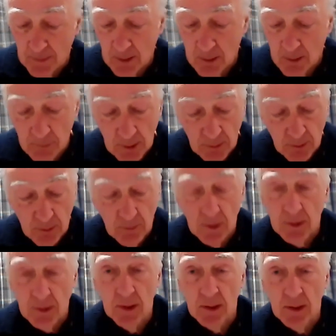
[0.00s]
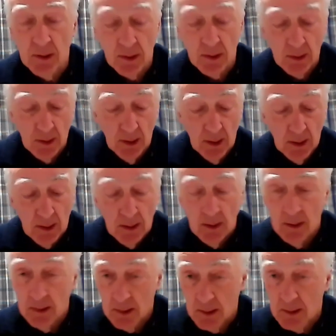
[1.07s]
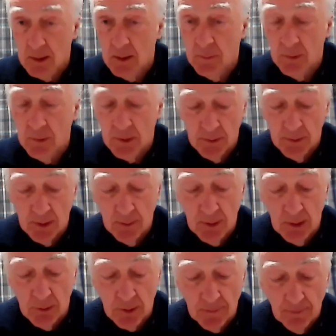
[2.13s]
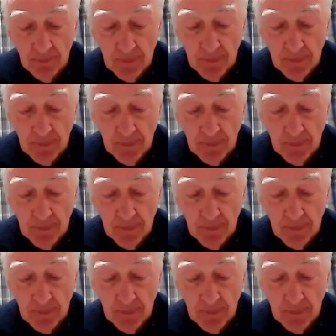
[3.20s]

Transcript: that arose while Jesus and his disciples were in the boat.